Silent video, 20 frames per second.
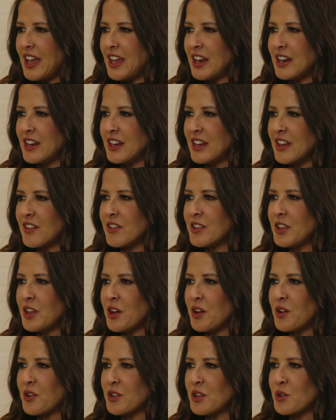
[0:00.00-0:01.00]
And even
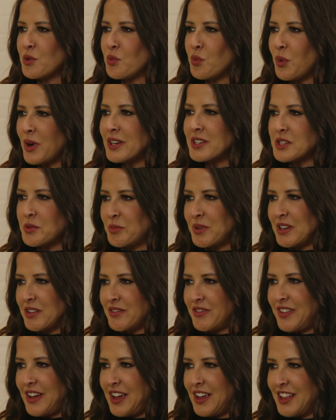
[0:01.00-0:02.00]
though you want to be
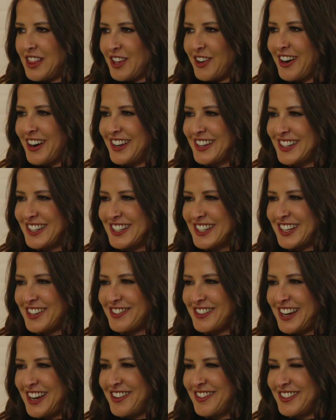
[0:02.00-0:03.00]
in faith, right?
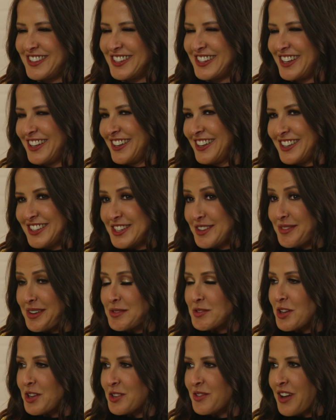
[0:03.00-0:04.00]

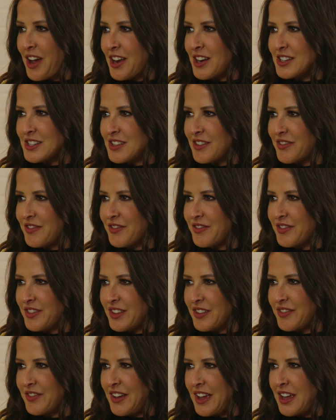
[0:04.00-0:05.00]
sometimes all you've got is the
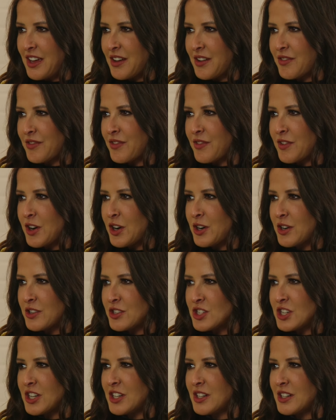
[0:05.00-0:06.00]
fake
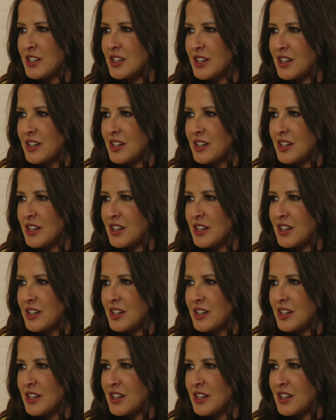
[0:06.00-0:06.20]
version.